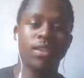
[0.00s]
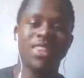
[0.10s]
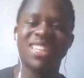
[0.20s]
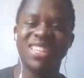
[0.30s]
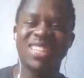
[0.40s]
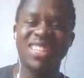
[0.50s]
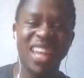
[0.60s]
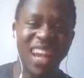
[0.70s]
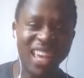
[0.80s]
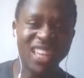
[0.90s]
that just
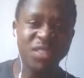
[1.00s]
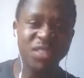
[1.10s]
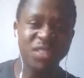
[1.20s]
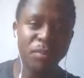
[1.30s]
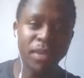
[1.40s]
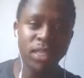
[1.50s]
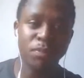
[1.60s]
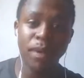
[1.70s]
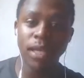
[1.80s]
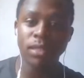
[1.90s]
delayed me a bit,
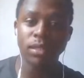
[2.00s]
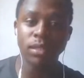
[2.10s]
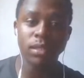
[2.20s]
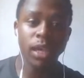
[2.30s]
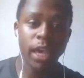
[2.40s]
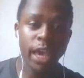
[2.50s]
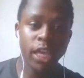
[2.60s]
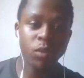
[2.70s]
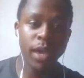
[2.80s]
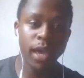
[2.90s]
but
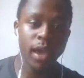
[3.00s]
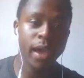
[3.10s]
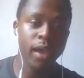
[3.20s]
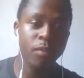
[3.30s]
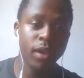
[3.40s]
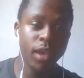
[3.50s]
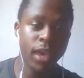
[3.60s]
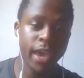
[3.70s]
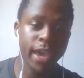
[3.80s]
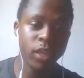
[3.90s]
anyway, I am here
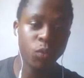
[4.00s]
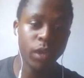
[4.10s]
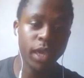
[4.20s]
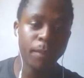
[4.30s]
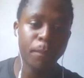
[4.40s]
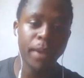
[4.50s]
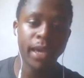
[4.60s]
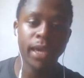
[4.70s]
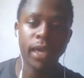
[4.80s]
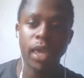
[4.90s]
and we are
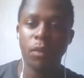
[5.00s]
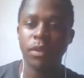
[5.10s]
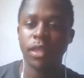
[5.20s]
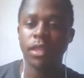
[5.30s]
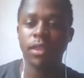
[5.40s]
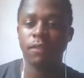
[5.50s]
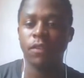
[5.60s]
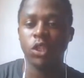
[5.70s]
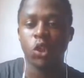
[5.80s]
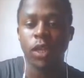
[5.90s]
back again with another
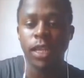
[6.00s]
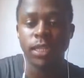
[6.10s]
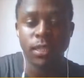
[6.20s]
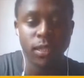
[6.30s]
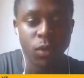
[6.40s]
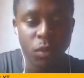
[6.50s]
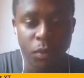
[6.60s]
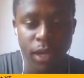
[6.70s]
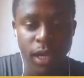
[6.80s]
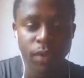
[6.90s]
video. Let's see what
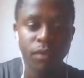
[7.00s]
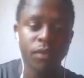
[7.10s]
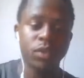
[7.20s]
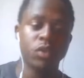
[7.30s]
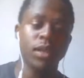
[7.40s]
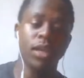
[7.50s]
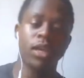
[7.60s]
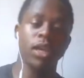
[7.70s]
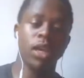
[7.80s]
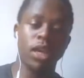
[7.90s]
we are covering today.
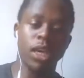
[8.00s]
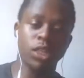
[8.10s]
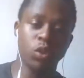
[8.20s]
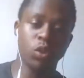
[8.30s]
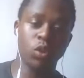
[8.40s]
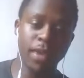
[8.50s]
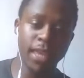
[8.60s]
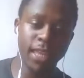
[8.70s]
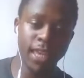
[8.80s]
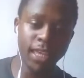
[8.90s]
It's gonna be
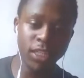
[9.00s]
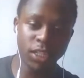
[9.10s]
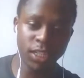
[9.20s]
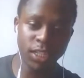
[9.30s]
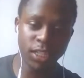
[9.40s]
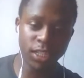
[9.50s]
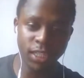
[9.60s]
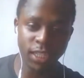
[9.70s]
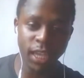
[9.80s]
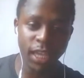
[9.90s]
an
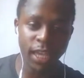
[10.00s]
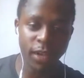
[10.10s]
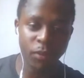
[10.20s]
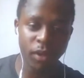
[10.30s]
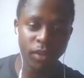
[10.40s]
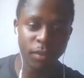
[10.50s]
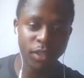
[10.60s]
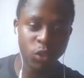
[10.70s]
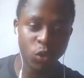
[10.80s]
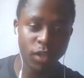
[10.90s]
interesting day. We are gonna
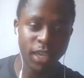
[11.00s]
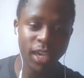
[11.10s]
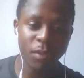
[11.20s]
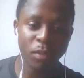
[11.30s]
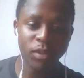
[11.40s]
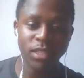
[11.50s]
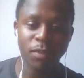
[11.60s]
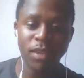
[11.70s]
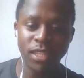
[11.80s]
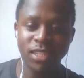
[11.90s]
be talking about
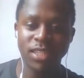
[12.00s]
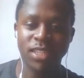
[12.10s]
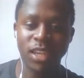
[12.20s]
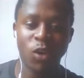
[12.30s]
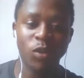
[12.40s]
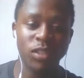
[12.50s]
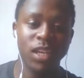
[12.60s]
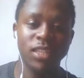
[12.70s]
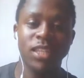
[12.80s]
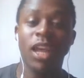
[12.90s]
some interesting
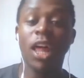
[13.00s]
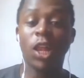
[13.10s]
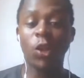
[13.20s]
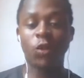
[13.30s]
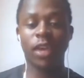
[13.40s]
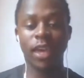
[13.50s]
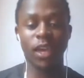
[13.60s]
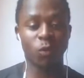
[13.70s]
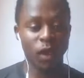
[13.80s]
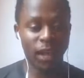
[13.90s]
content, looking
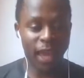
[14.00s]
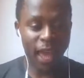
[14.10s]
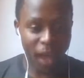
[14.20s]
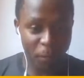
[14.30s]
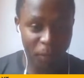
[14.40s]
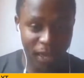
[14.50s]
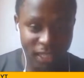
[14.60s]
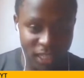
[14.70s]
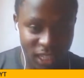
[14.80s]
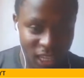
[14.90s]
at what happened